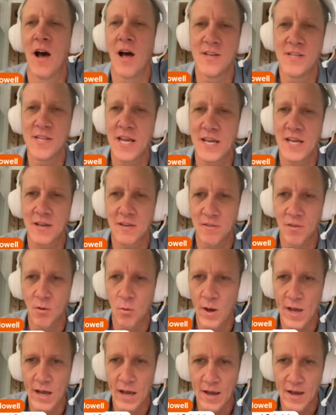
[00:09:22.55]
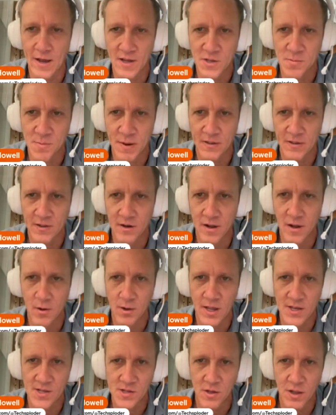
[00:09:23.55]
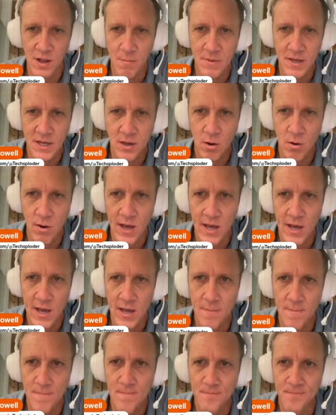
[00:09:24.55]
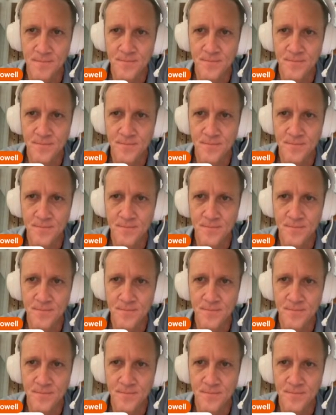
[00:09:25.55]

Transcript: take the way I expected. Okay, so let me go ahead